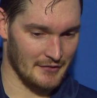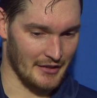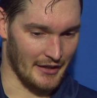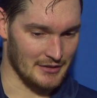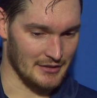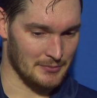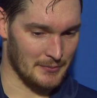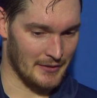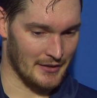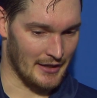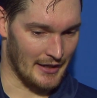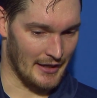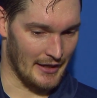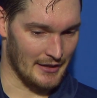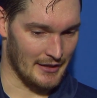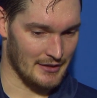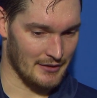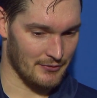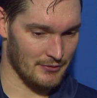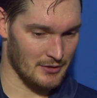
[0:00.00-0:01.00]
yeah, it's been
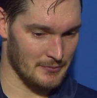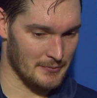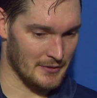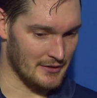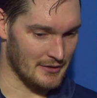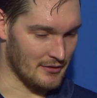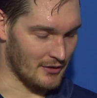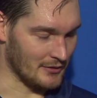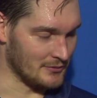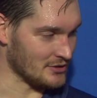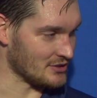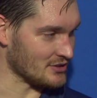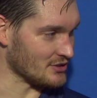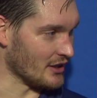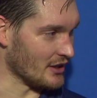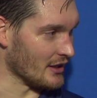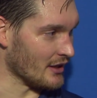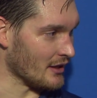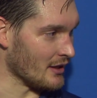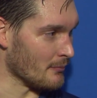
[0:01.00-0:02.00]
difficult, but, you know, I'm just
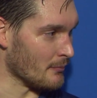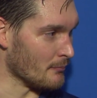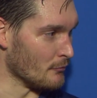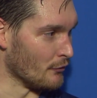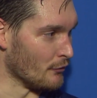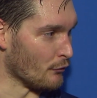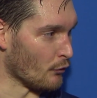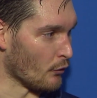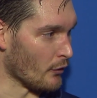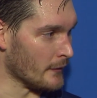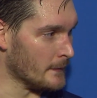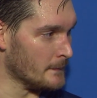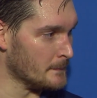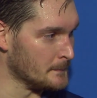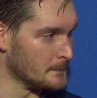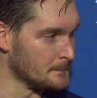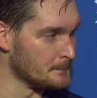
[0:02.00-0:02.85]
trying to keep moving forward.